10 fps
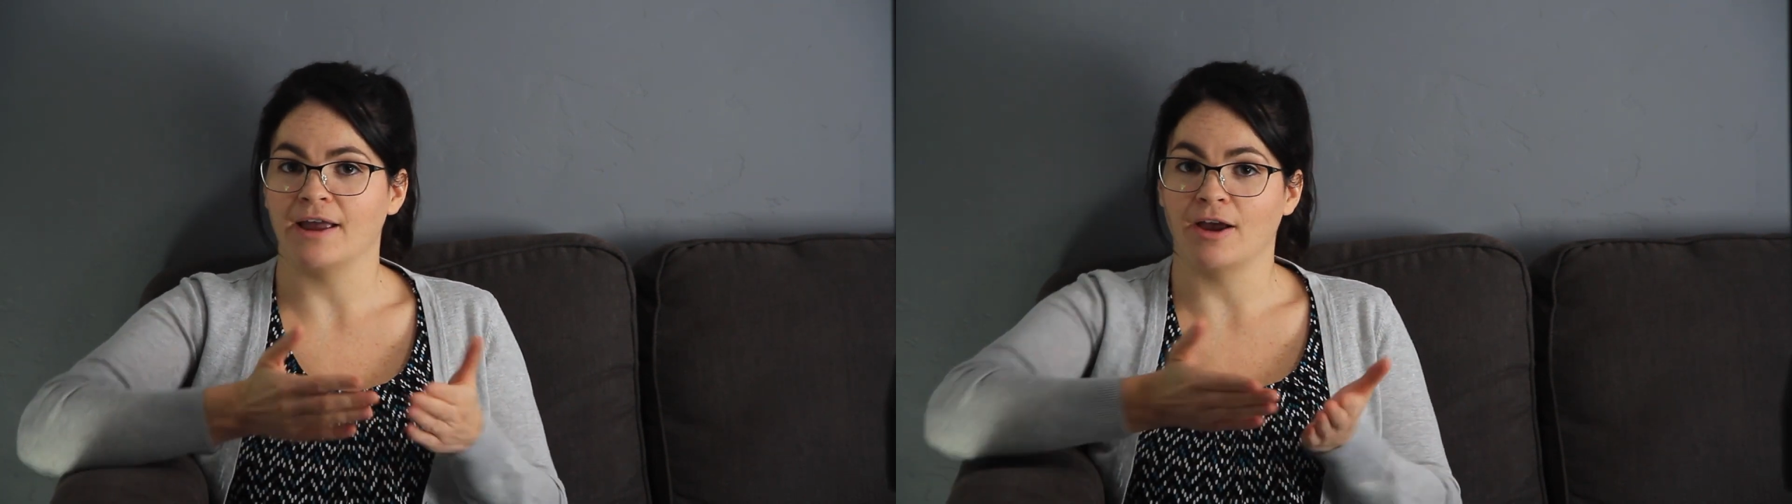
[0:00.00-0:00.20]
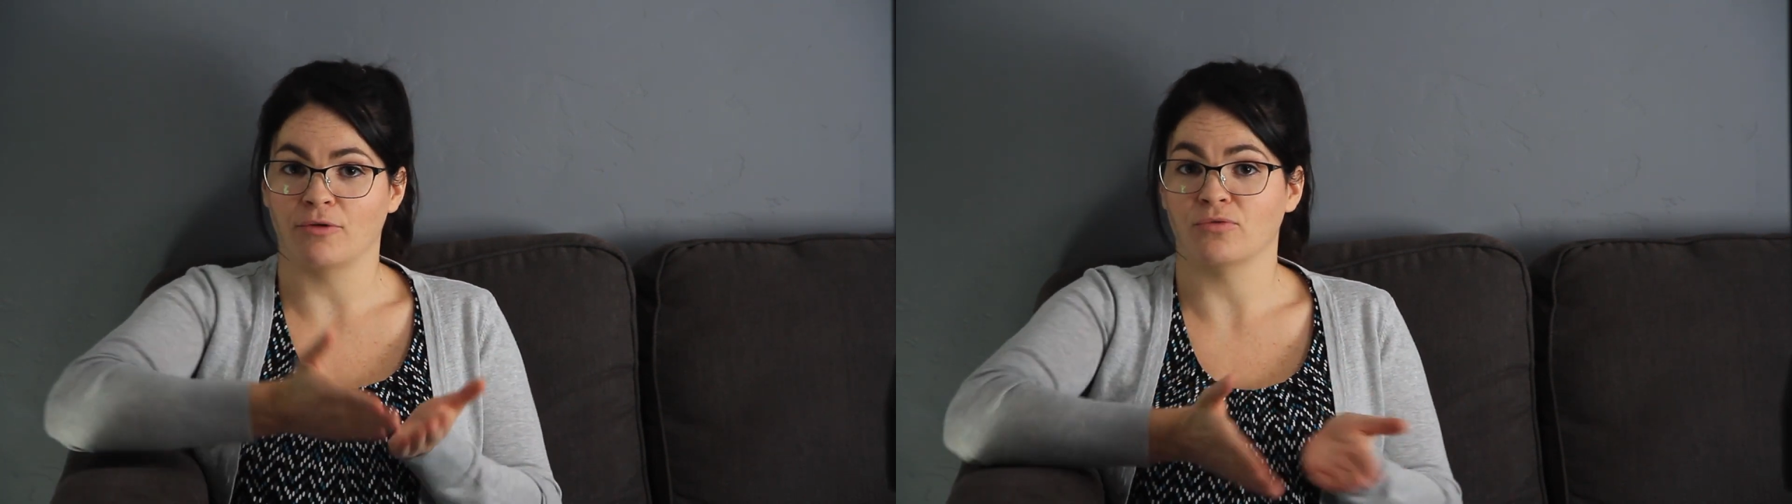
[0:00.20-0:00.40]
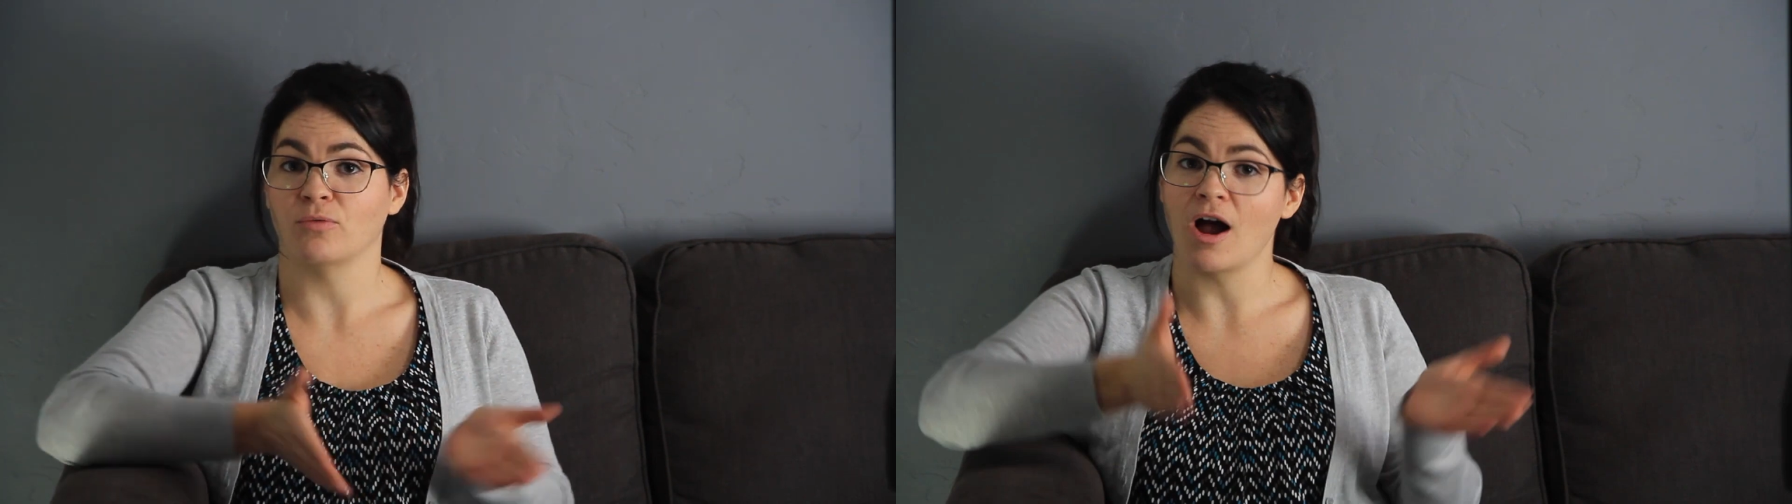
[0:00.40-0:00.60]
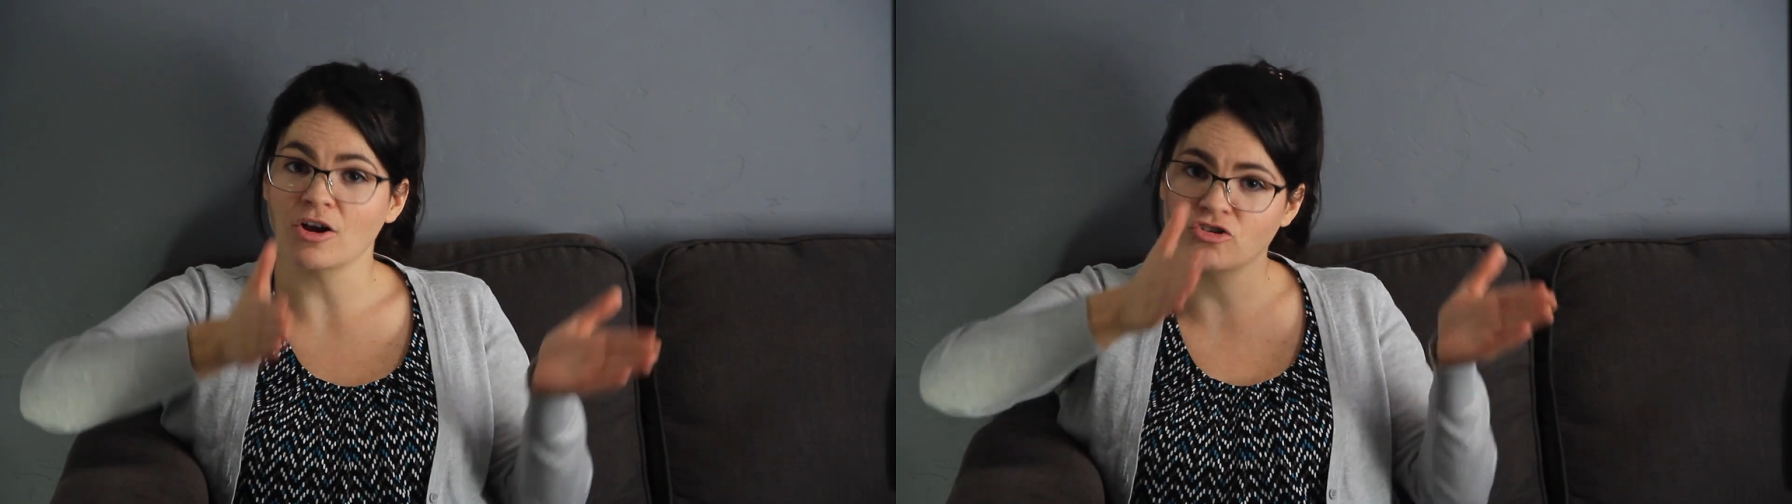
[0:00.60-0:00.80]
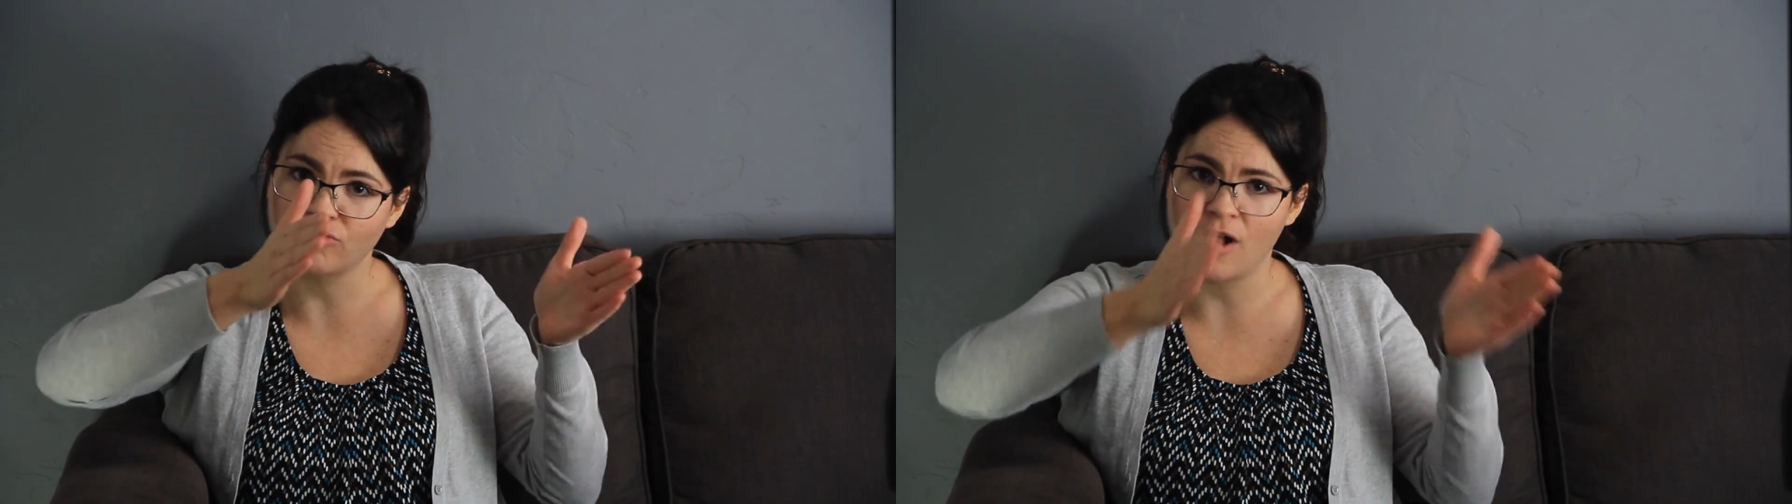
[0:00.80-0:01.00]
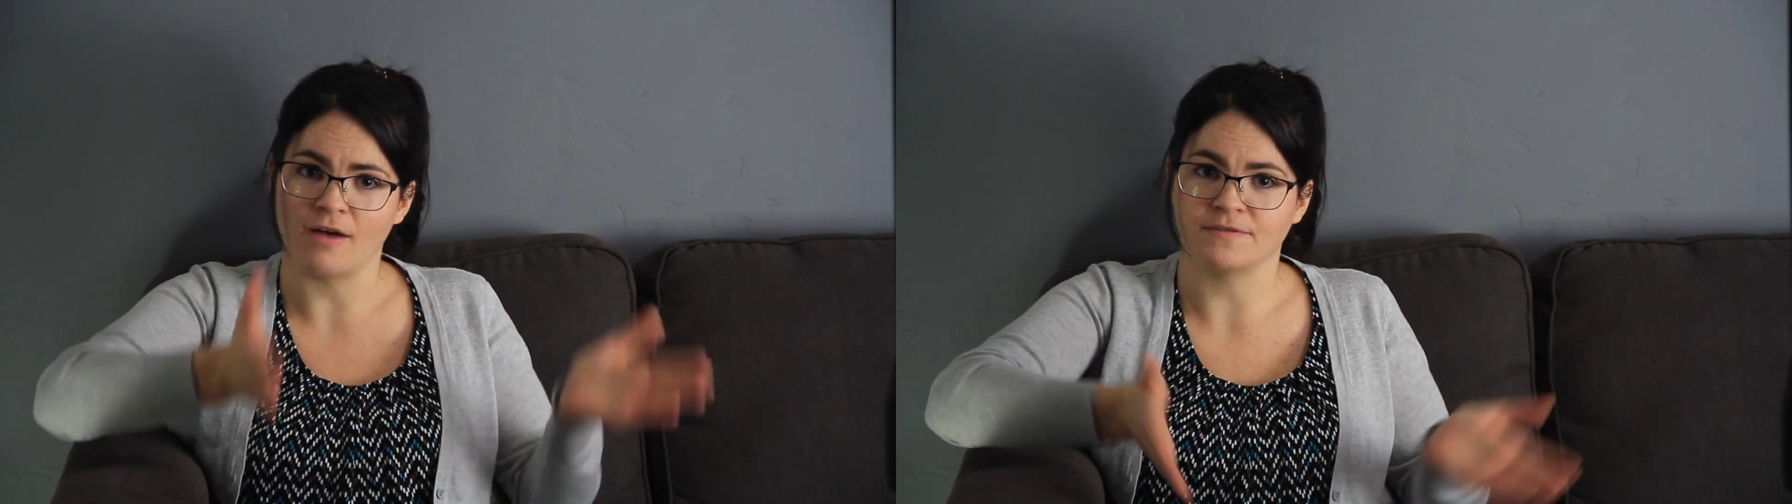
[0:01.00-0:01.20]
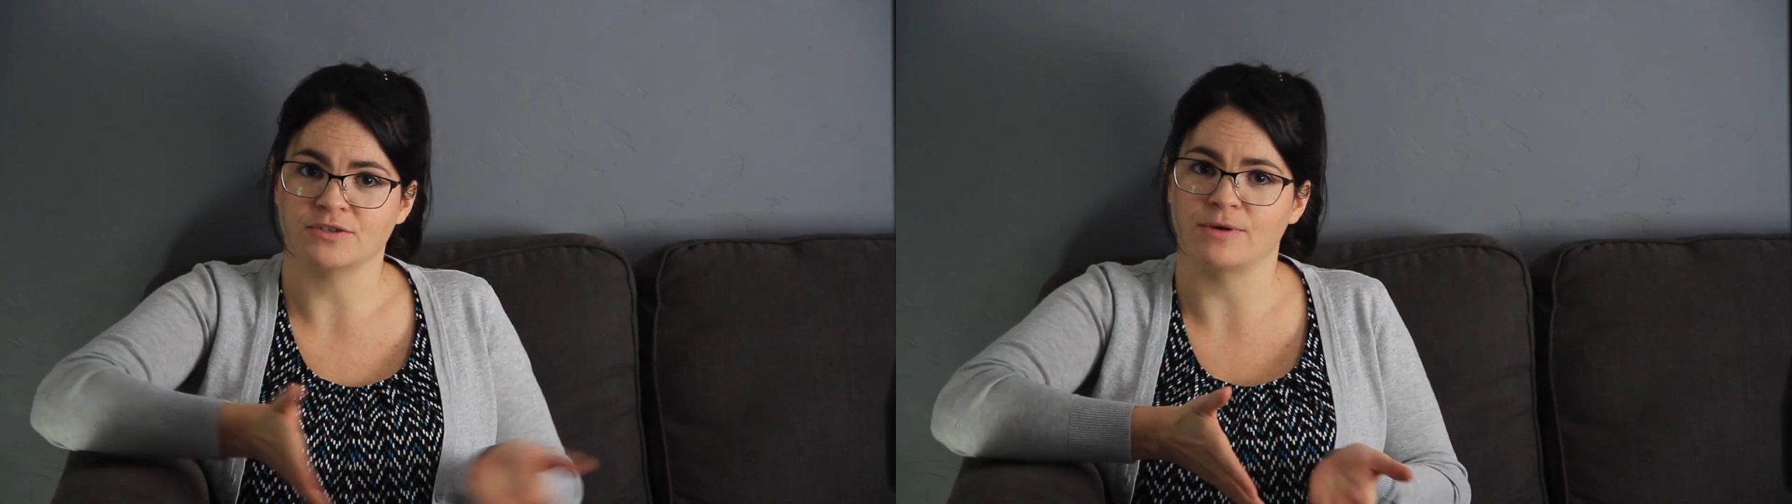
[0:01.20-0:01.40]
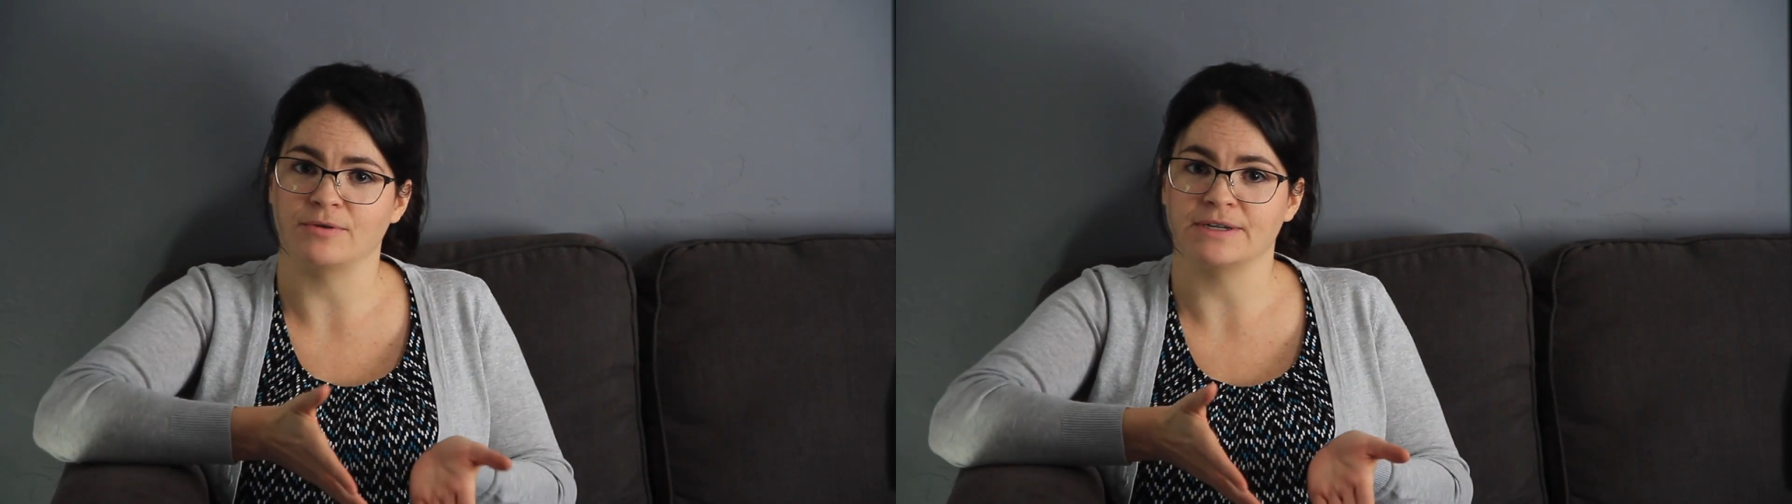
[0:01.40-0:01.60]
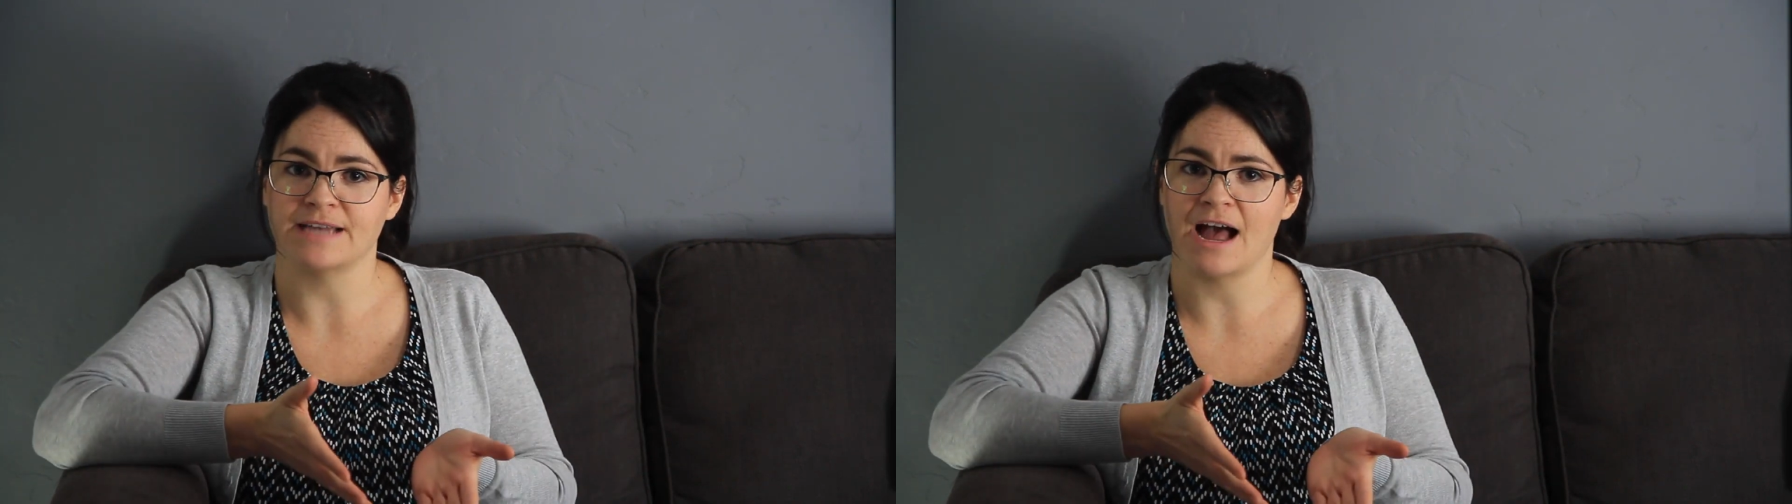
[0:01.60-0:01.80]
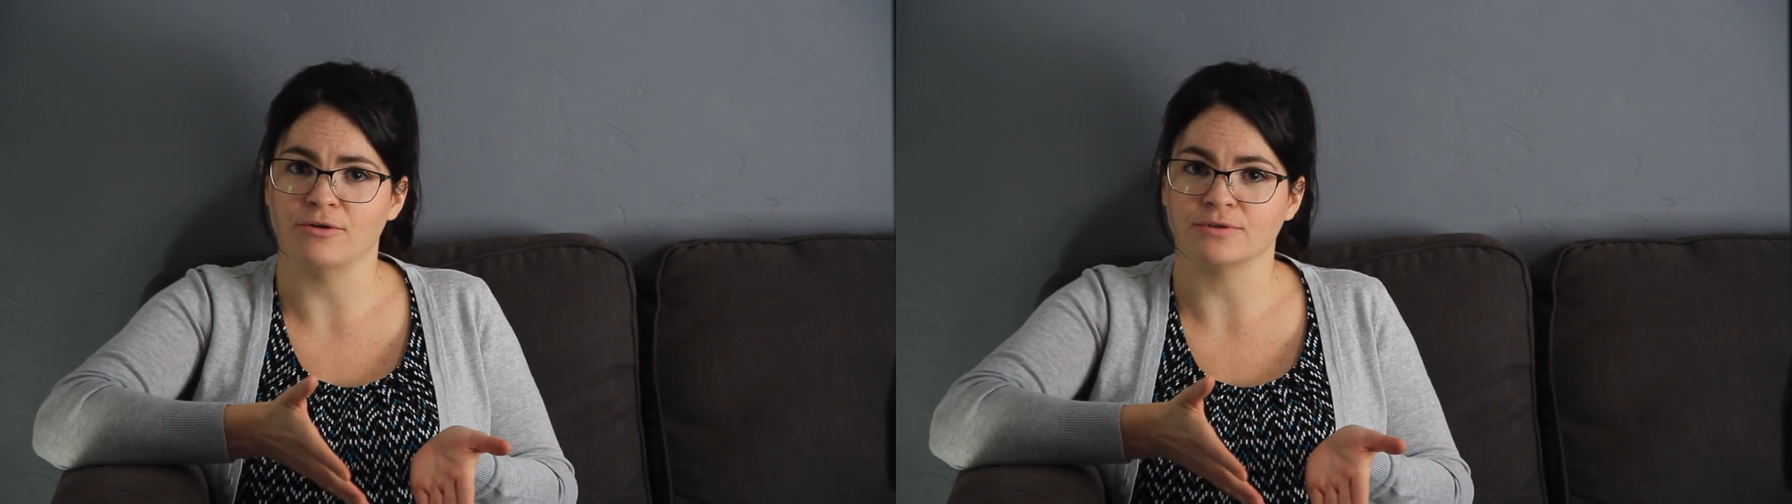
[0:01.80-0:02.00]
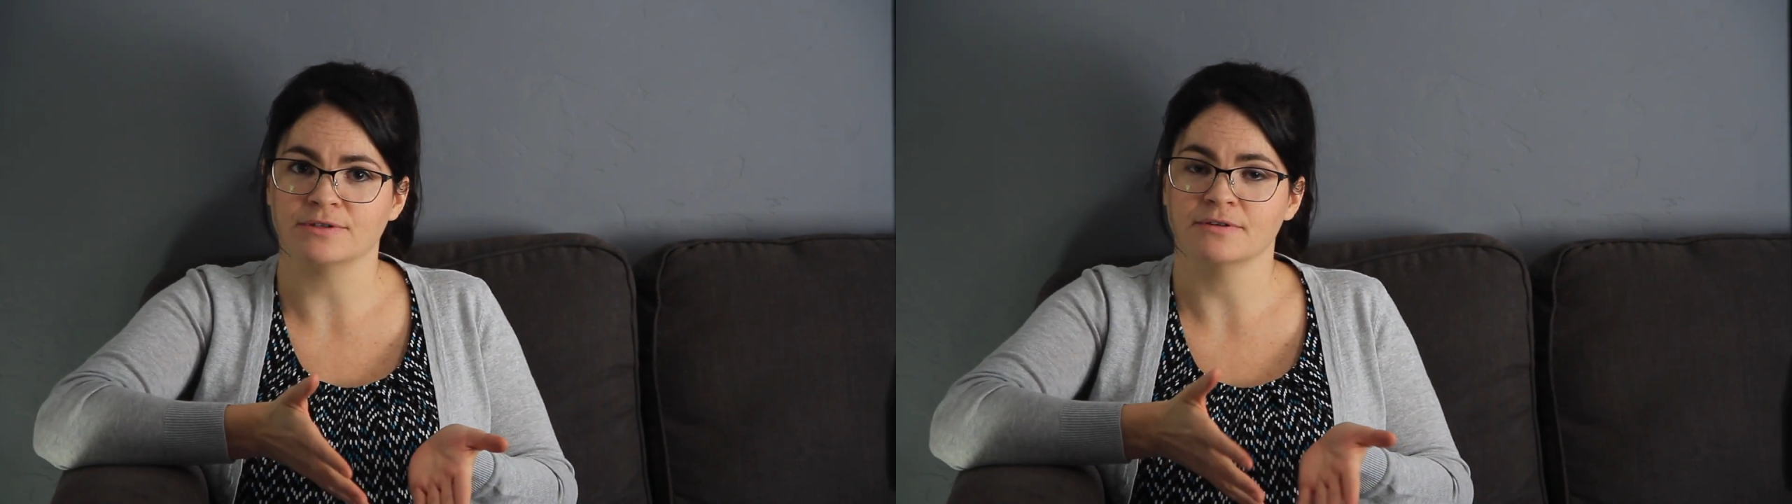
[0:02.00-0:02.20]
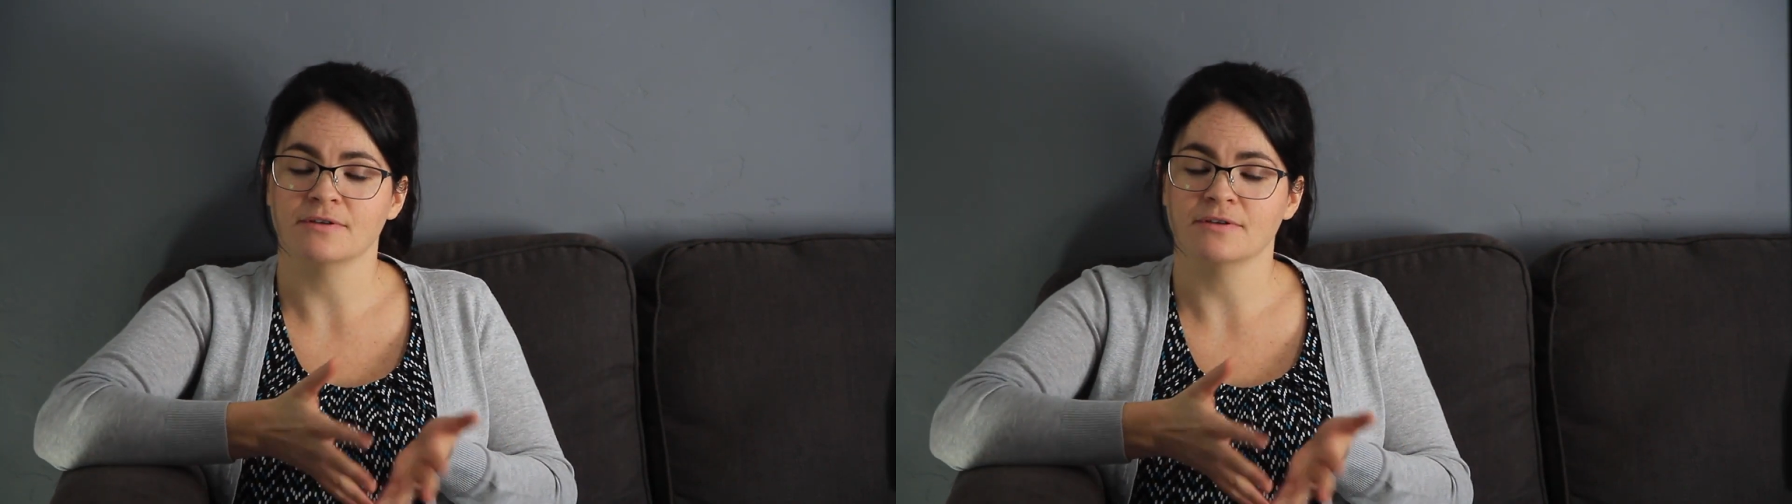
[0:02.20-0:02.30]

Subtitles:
out of rock troughs around his house.